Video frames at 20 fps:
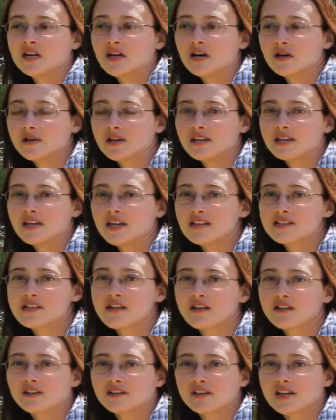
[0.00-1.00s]
okay, that's
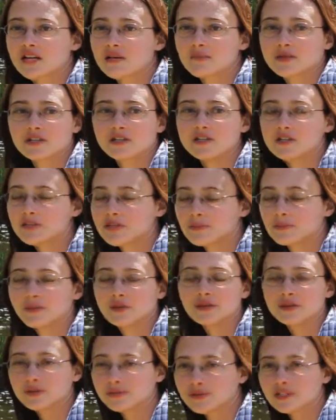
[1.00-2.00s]
all great, but are you going to
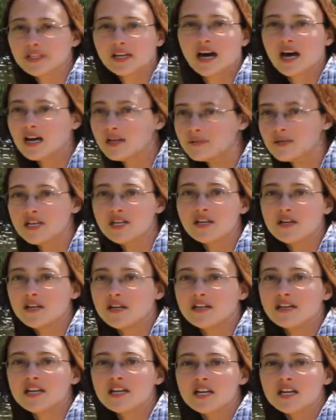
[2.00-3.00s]
put the ring on me?
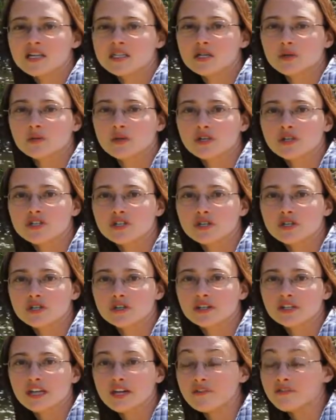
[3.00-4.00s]
And he's like, well, aren't you going to
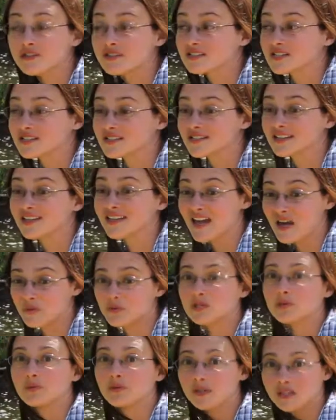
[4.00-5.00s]
look at it first? I said, yeah,
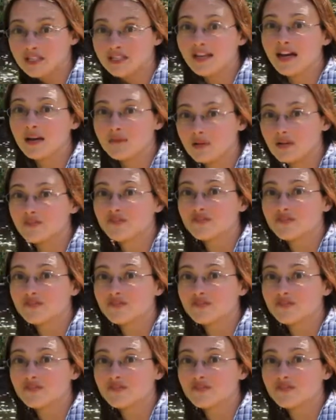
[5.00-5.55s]
when you put it on my